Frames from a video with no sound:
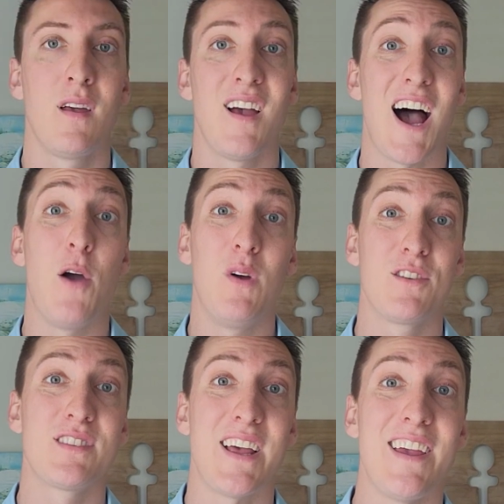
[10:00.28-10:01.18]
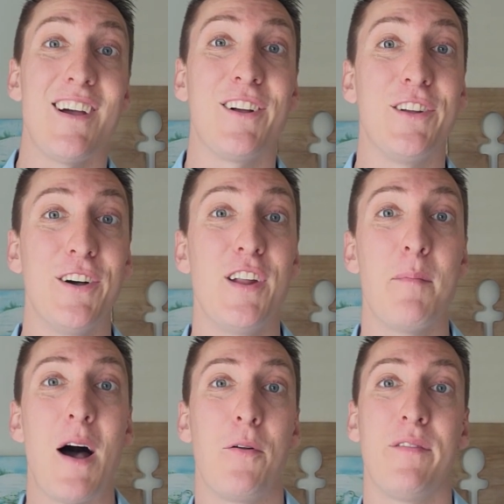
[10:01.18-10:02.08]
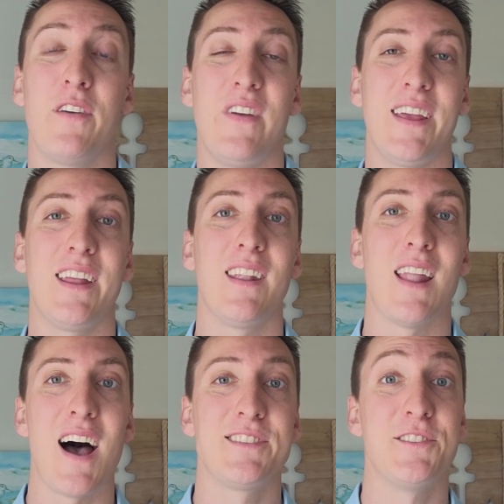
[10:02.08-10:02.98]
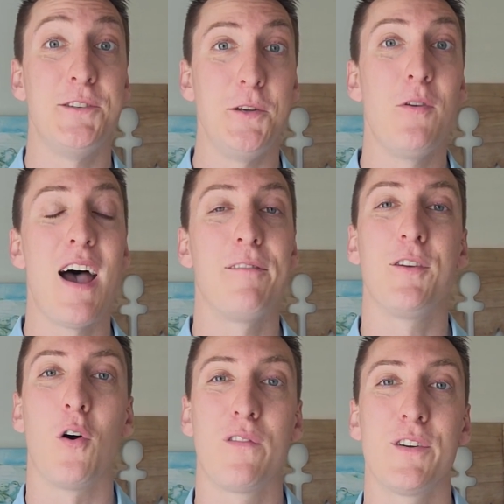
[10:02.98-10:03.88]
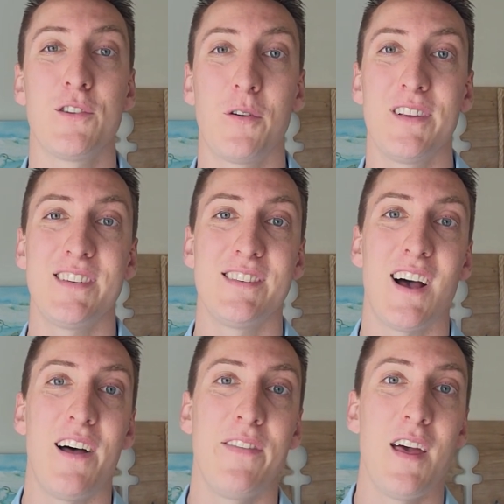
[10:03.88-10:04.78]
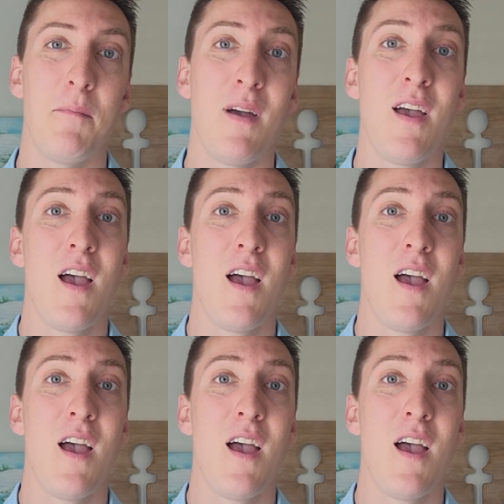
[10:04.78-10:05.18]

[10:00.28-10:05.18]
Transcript: I will say a good amount of the vacant lots do have gopher tortoises on them,